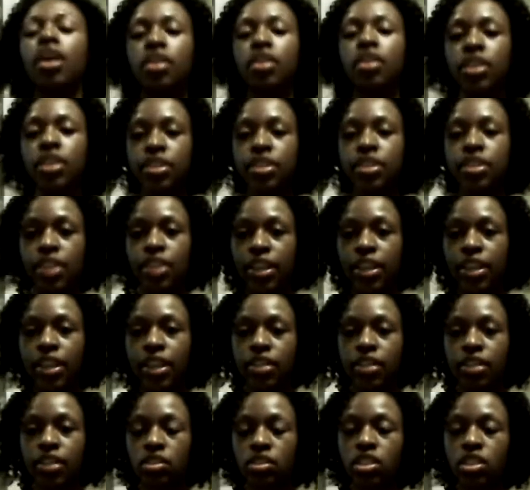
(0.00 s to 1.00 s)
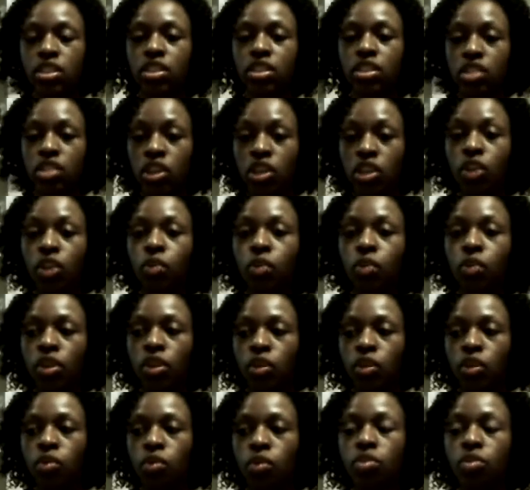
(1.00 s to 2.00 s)
things like that. So she's cueing
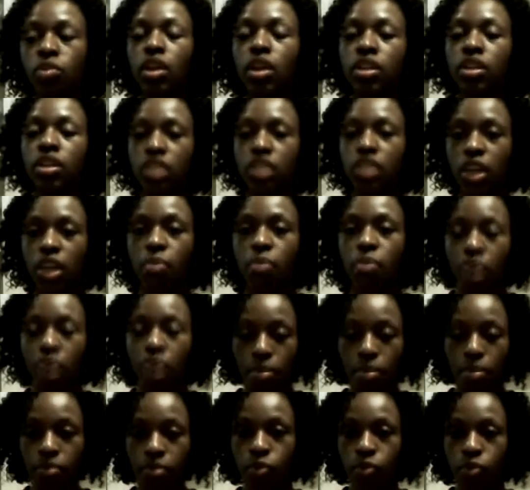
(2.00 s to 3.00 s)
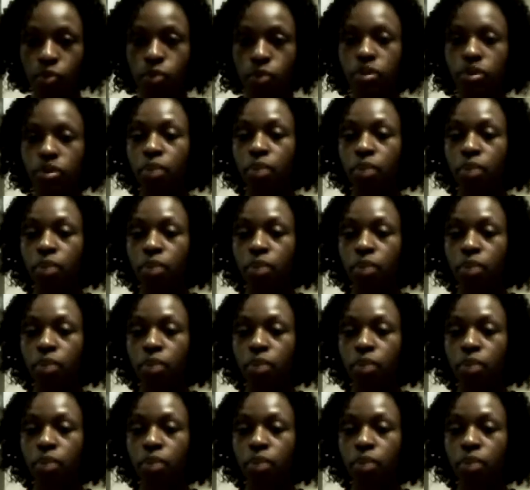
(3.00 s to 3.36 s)
you to keep proper form, so I